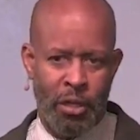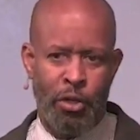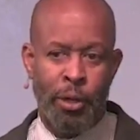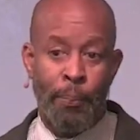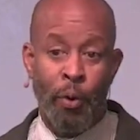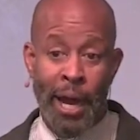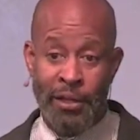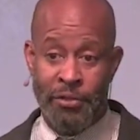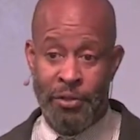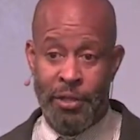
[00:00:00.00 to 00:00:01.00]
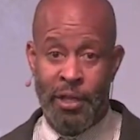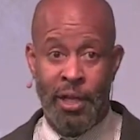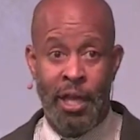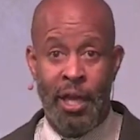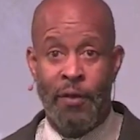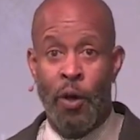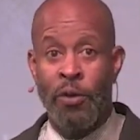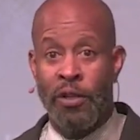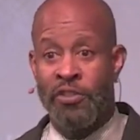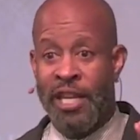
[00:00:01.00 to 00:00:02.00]
depressed. Go
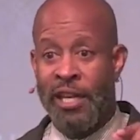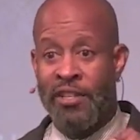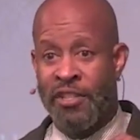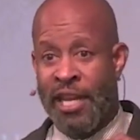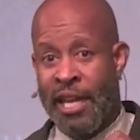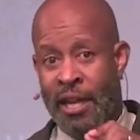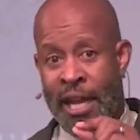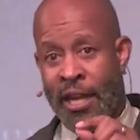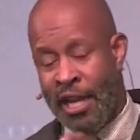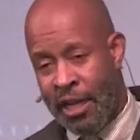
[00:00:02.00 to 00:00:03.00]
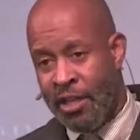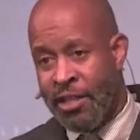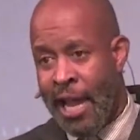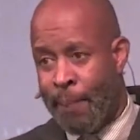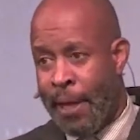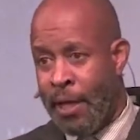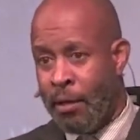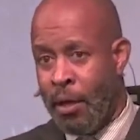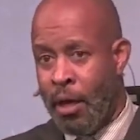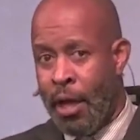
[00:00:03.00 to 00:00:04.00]
to the CDC and, and, and, and type
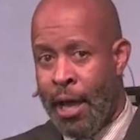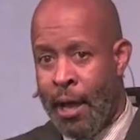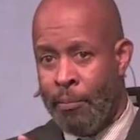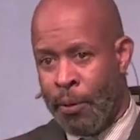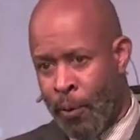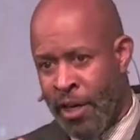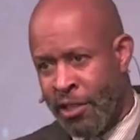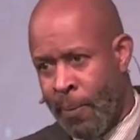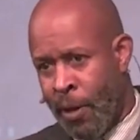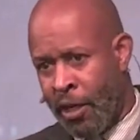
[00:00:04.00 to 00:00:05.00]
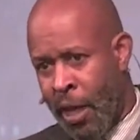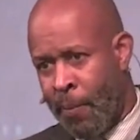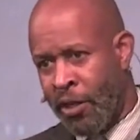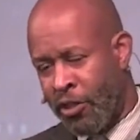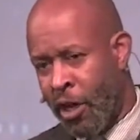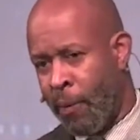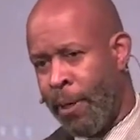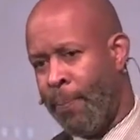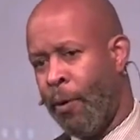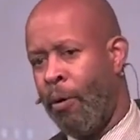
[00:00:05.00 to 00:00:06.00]
in um, depression among, amongst young
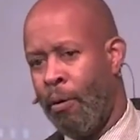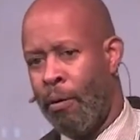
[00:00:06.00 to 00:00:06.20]
people.